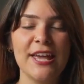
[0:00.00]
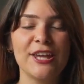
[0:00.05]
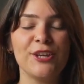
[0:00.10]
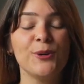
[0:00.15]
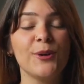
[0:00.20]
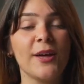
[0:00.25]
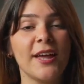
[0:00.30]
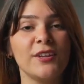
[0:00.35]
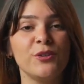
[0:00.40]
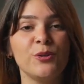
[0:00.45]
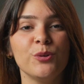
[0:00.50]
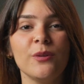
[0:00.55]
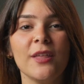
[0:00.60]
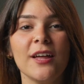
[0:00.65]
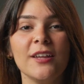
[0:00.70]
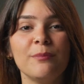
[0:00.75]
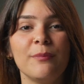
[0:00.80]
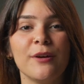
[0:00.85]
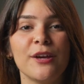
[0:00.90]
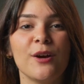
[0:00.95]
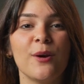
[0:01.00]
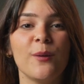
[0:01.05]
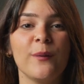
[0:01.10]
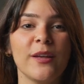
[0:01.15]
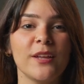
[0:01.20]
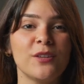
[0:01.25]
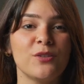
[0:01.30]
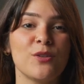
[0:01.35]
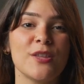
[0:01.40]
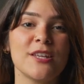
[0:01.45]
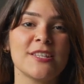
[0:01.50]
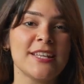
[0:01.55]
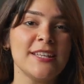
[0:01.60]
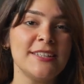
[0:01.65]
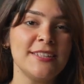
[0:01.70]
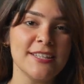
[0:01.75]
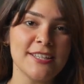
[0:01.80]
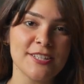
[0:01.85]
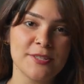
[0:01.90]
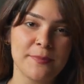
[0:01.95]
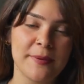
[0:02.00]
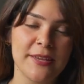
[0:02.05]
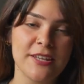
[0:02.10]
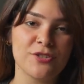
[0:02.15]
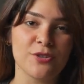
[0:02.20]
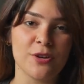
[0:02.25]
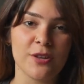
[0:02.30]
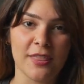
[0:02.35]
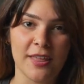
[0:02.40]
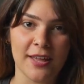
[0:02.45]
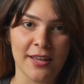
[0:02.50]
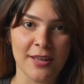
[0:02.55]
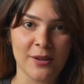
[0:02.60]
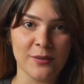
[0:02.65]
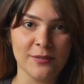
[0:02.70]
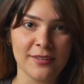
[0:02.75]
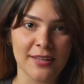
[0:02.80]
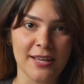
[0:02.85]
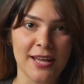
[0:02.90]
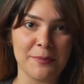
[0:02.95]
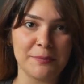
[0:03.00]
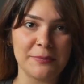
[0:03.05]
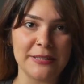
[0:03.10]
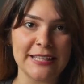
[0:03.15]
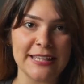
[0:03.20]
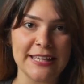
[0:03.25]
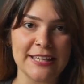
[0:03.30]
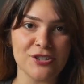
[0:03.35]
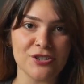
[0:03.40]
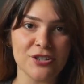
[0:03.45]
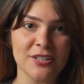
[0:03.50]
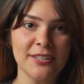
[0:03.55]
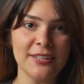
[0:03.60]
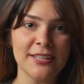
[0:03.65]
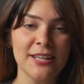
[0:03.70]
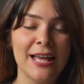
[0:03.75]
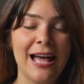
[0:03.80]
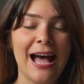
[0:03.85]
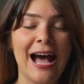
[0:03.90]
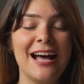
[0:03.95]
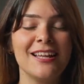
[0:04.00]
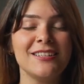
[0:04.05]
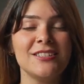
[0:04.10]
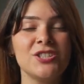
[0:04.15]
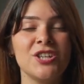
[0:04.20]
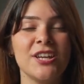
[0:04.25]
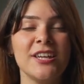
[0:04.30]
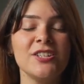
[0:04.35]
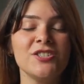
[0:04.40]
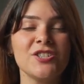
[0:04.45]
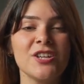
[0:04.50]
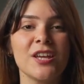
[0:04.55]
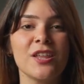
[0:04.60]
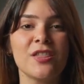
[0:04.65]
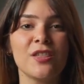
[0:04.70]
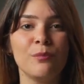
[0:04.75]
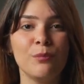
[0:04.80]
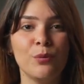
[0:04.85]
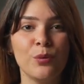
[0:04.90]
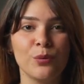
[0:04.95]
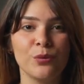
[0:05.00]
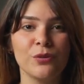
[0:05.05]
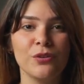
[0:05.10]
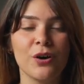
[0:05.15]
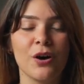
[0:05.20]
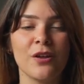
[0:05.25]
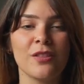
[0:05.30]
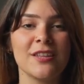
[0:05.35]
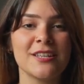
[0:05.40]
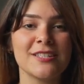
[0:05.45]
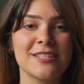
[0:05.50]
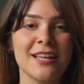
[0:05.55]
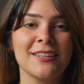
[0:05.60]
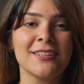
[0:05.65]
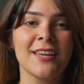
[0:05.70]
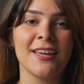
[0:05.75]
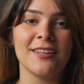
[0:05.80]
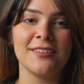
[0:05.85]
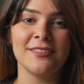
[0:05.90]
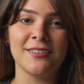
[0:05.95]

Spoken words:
You can do that by going to the settings page on the accounting application and changing the mode on the ZATCA